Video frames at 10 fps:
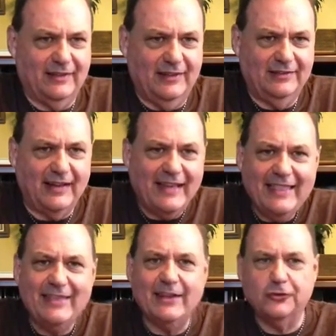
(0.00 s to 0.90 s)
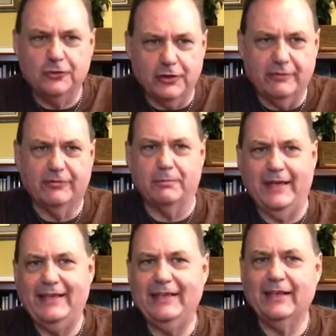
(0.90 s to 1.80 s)
He said, He that is good for
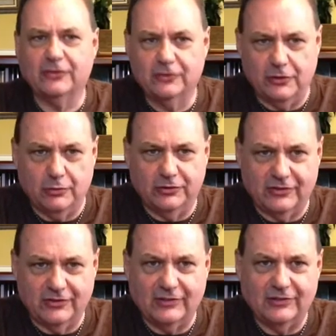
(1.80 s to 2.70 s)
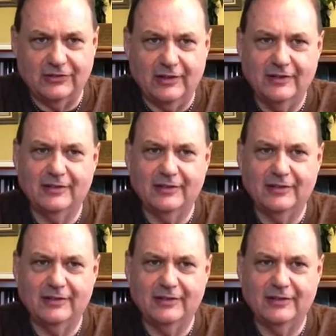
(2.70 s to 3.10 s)
making excuses is